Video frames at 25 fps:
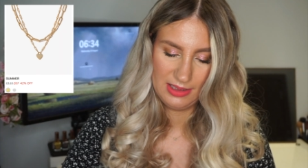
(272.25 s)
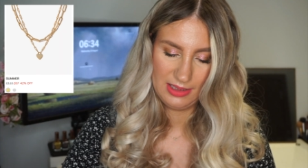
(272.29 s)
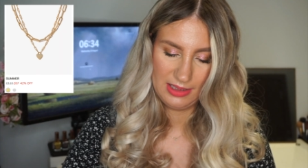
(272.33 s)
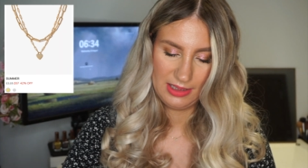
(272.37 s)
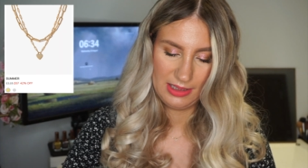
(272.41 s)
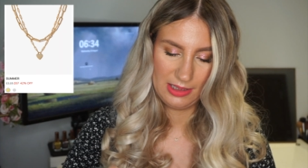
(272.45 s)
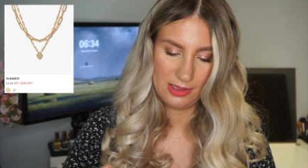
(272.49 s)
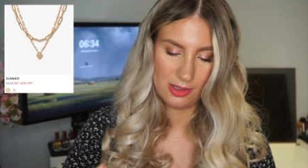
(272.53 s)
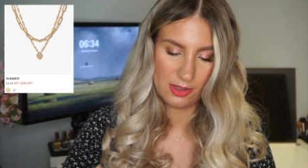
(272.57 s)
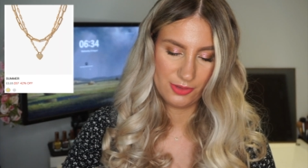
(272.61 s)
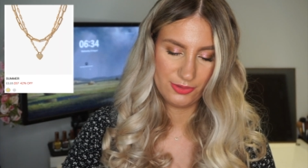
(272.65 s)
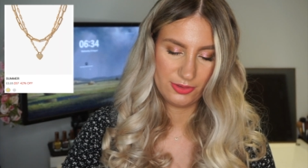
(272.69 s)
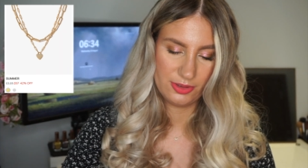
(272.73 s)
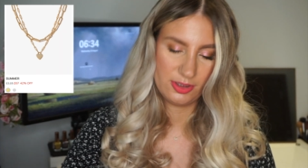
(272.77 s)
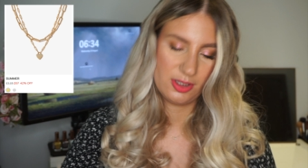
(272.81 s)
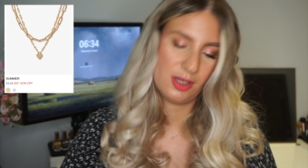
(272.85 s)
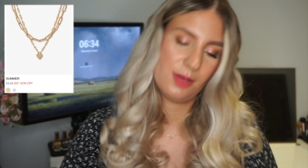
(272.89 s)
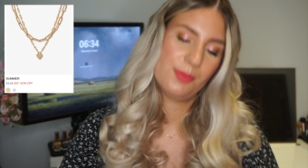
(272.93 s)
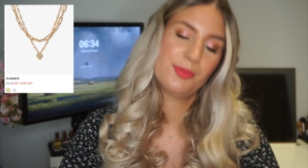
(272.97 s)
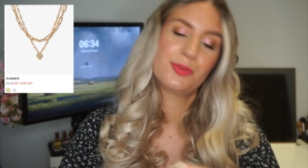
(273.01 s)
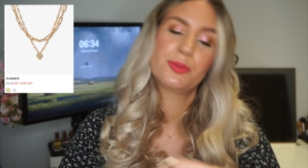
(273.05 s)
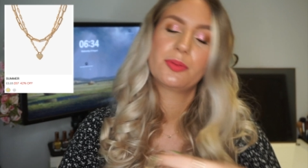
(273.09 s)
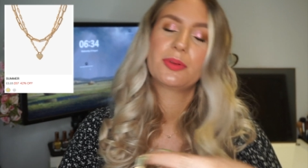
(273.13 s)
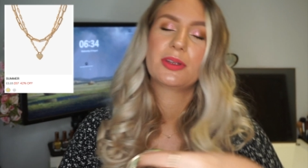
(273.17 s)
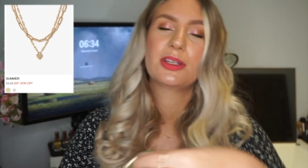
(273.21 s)
It also
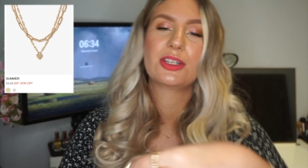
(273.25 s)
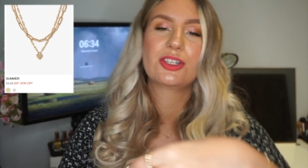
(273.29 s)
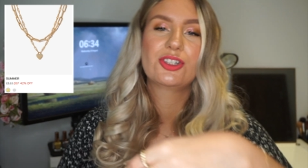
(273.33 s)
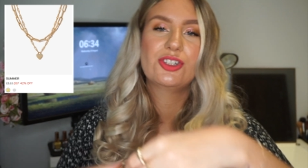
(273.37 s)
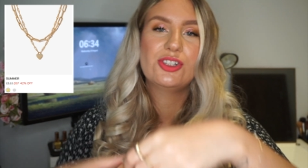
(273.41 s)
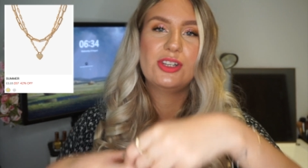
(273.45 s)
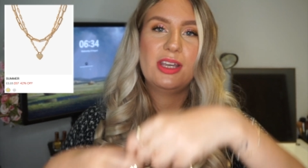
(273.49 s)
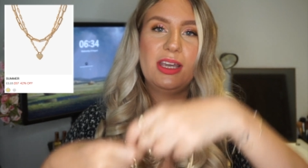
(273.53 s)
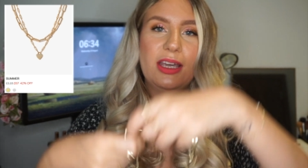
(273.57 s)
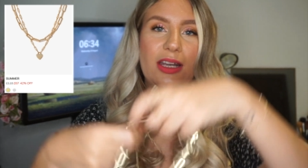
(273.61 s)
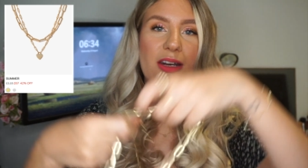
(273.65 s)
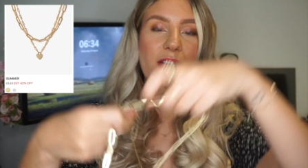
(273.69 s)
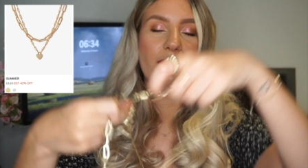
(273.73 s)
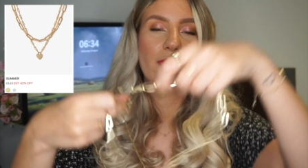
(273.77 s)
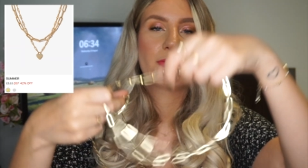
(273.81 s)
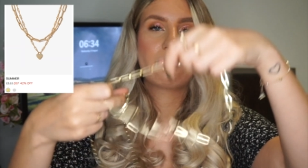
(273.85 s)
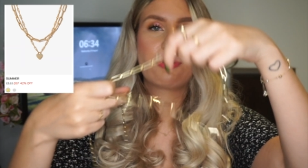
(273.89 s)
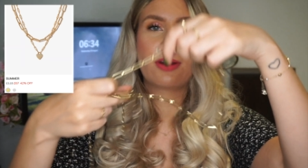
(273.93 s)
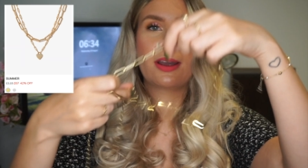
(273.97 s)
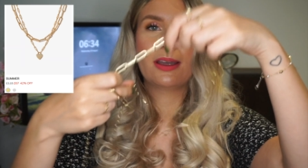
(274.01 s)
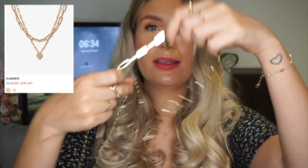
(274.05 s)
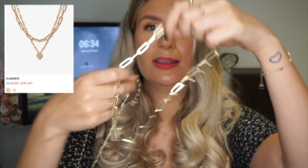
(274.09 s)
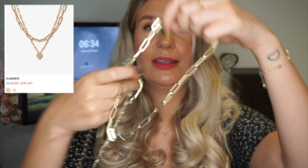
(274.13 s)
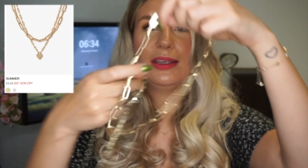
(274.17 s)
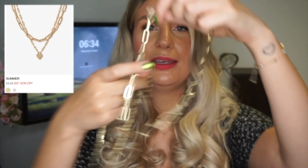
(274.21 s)
comes with the chain
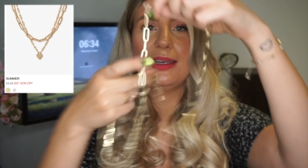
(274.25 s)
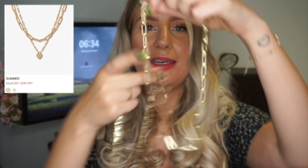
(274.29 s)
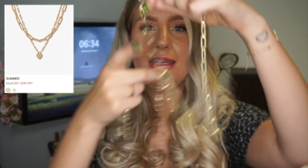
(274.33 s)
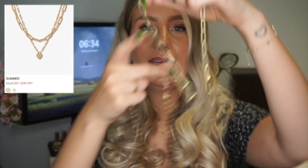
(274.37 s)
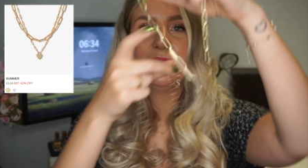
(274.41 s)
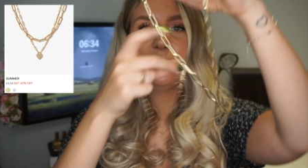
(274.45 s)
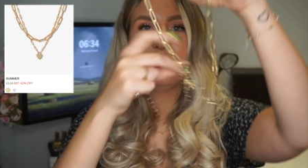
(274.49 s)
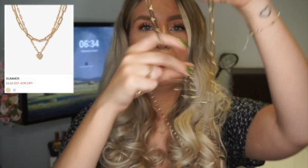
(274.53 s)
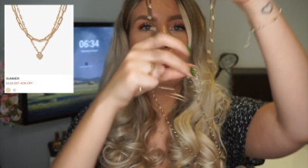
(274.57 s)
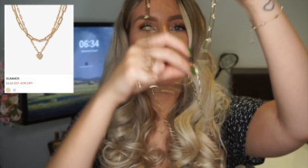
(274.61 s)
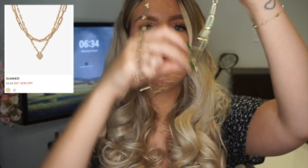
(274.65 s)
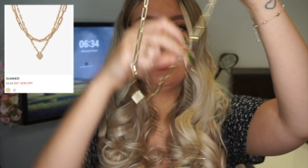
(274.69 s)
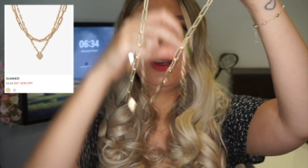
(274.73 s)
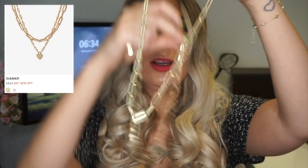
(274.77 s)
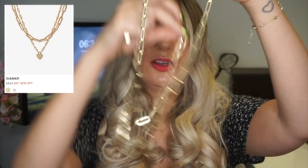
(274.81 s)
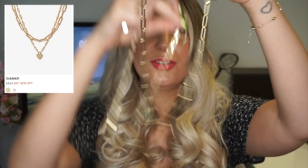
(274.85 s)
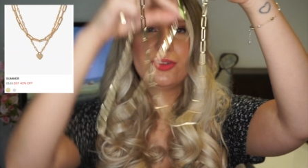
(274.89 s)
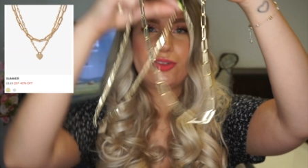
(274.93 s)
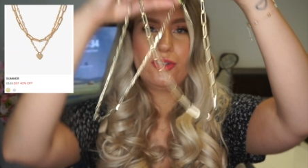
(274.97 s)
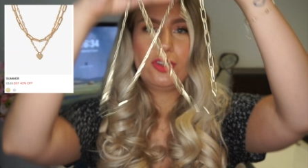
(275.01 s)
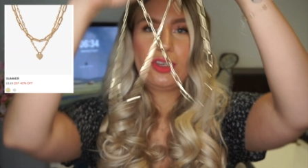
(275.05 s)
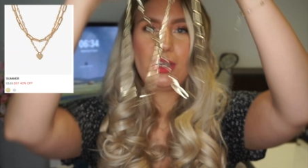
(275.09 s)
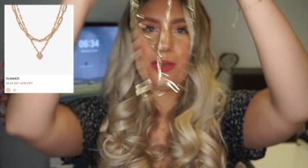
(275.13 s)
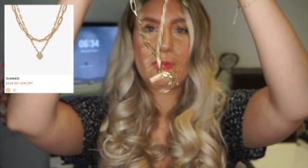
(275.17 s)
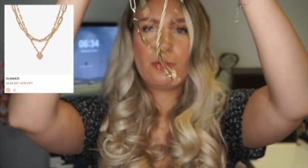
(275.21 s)
right here,
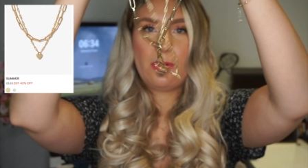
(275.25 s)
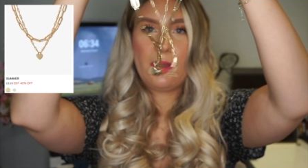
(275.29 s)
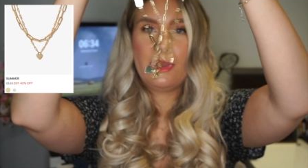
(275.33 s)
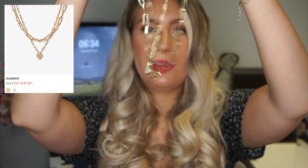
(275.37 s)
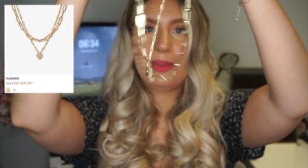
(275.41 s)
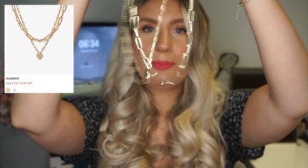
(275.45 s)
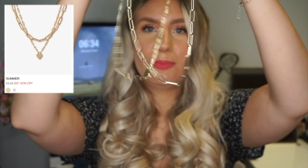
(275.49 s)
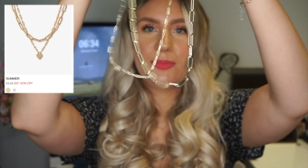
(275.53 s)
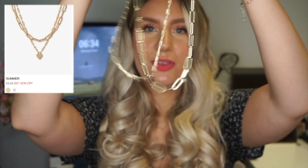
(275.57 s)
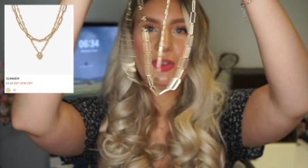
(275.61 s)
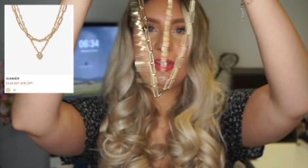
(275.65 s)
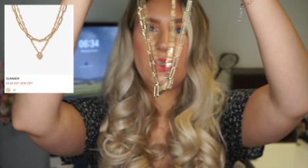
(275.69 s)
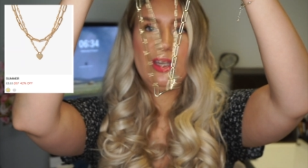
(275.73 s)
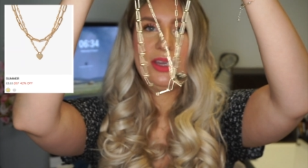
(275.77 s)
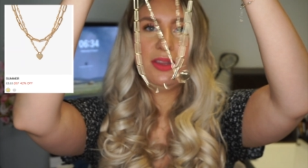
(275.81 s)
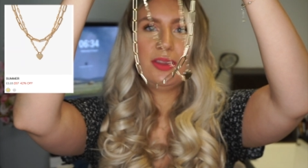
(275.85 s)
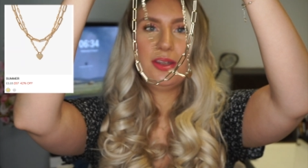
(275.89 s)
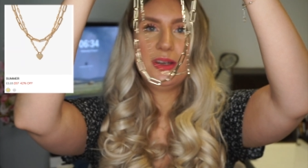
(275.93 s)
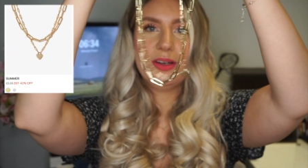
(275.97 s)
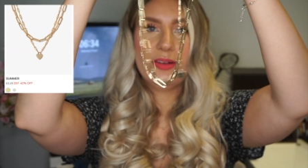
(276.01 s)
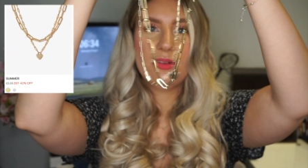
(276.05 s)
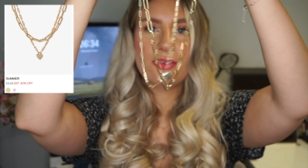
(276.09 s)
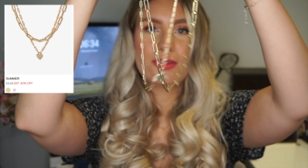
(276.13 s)
so you can wear them together or